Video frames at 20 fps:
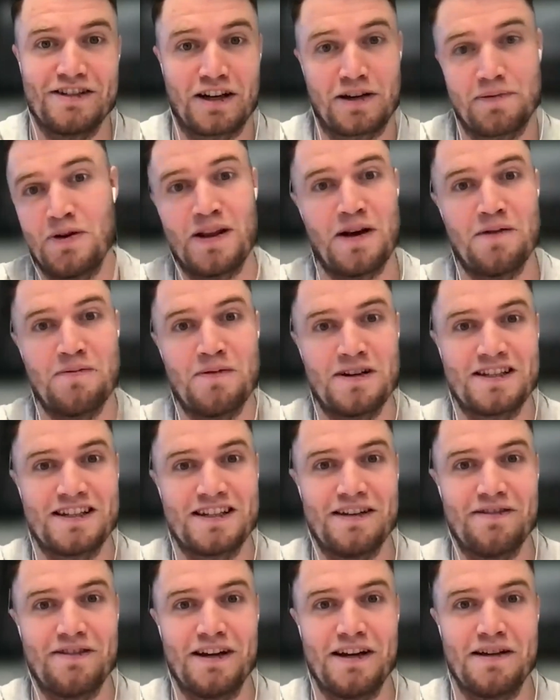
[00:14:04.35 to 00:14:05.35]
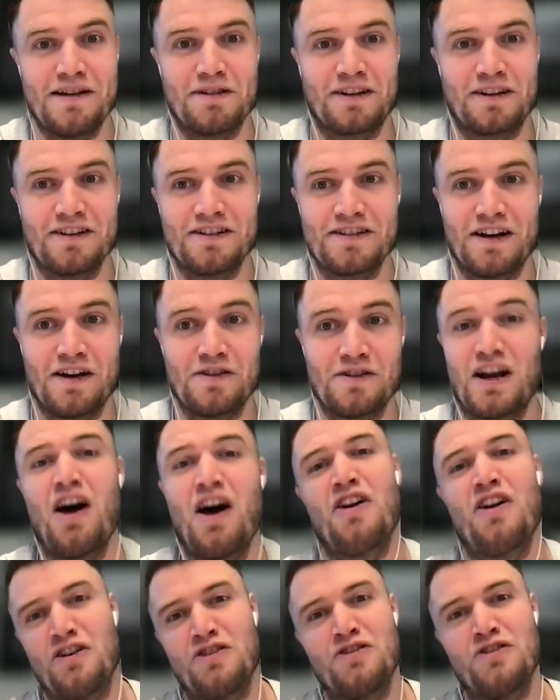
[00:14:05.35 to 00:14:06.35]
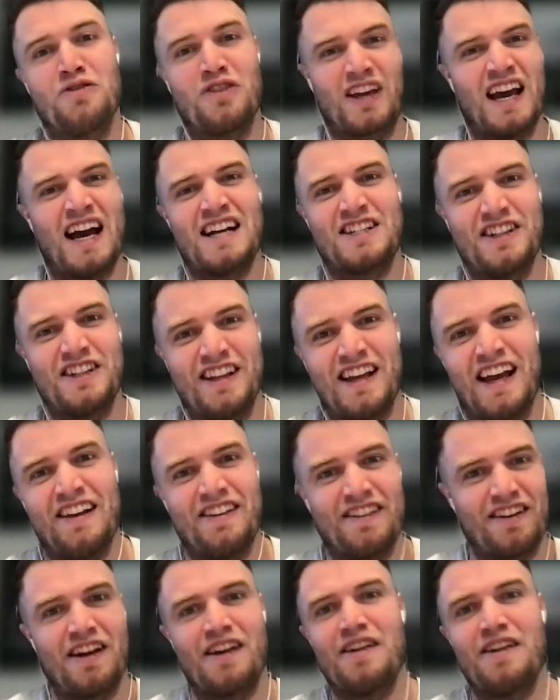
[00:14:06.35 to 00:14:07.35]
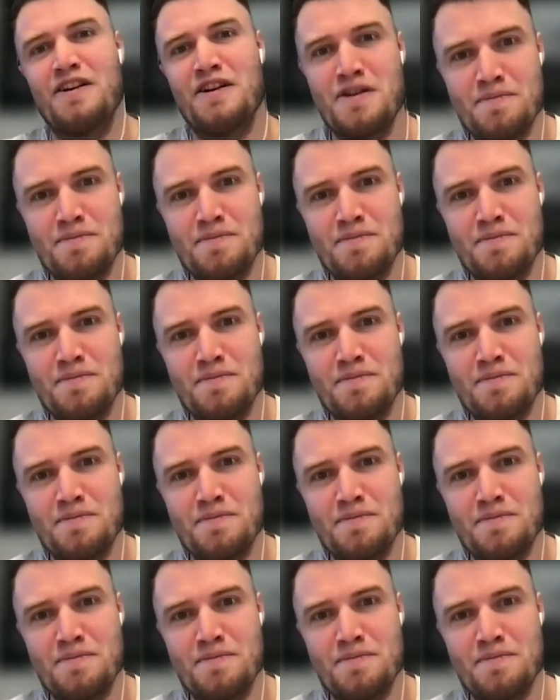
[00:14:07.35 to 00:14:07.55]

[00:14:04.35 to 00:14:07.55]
I could put that on my CV, because I was like, oh, no, I do all the cash at the end, and I